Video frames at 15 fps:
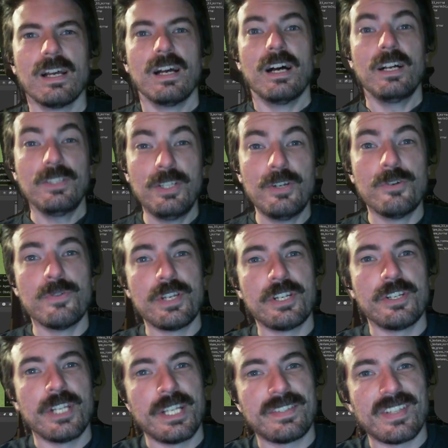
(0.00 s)
Hello,
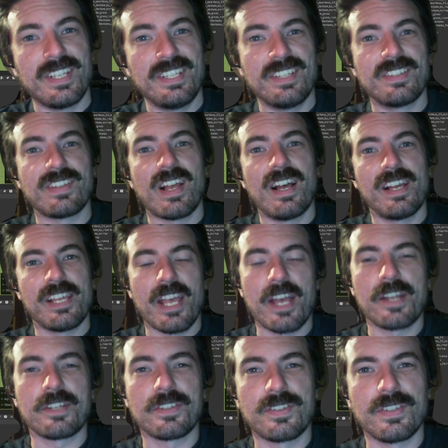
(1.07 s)
Internet. It is I,
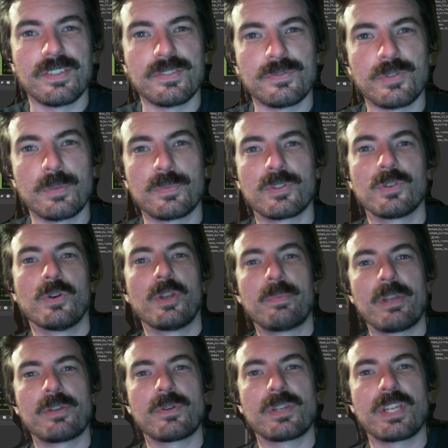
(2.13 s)
Addison, from Segoy
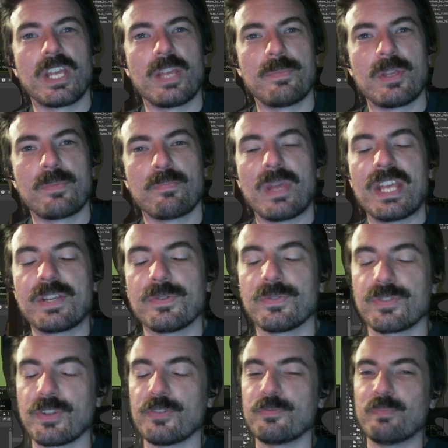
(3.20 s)
Penguin Gaming,
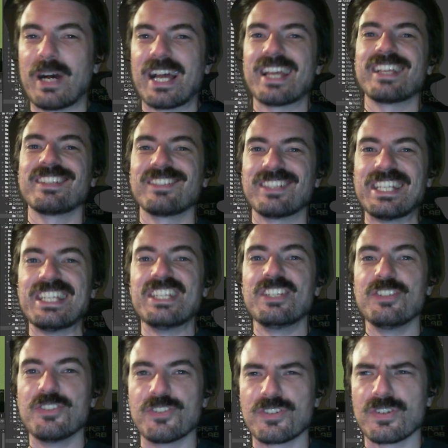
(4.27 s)
makers of my
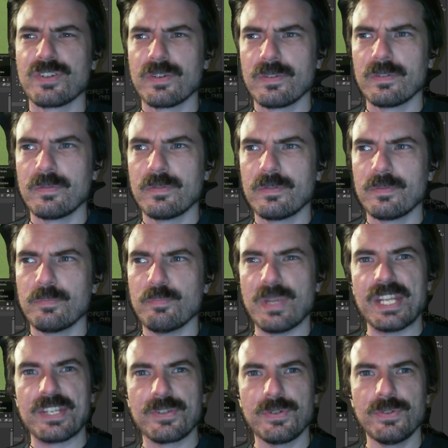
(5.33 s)
Liege.
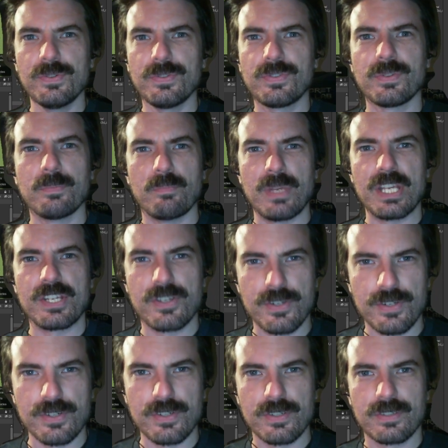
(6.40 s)

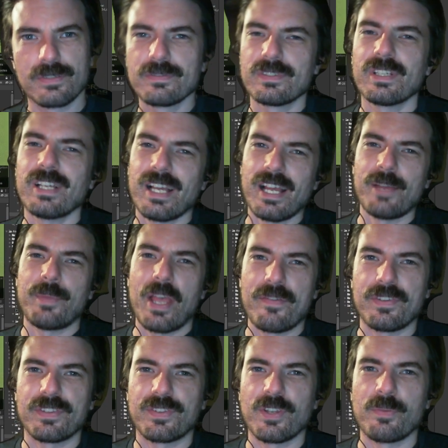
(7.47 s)
Maker. I'm
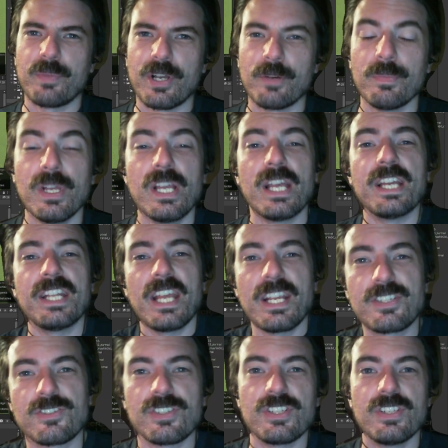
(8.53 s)
having some help. And
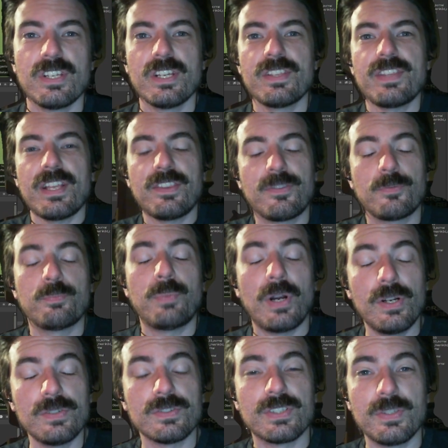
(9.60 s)
actually, that's
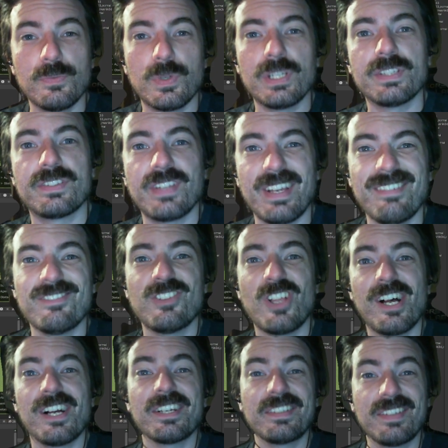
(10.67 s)
partly what
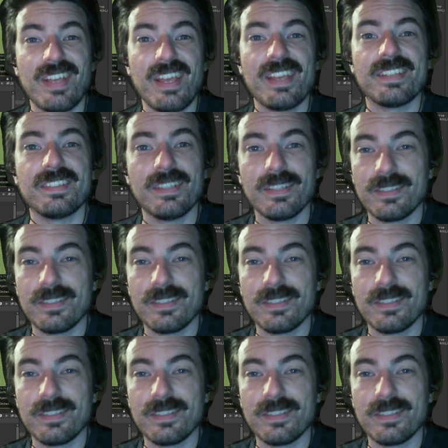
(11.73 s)
Devlog 10,